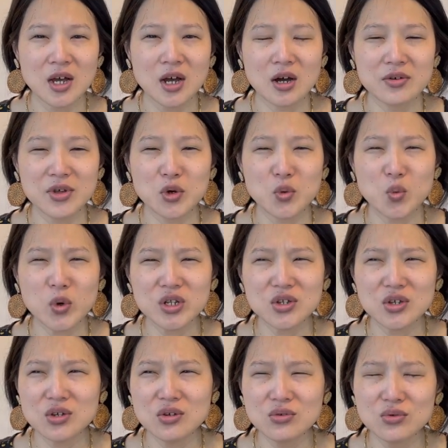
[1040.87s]
of like, what
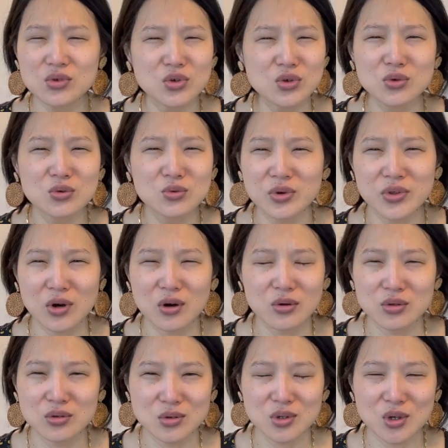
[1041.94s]
do you do with all
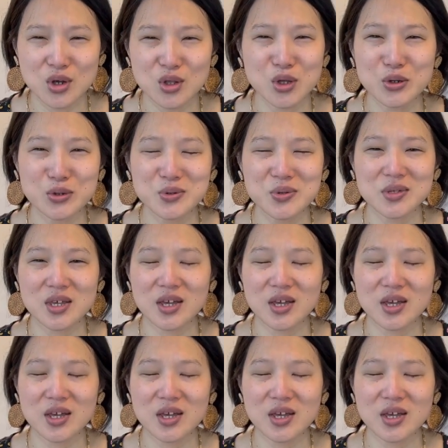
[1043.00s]
those clothes?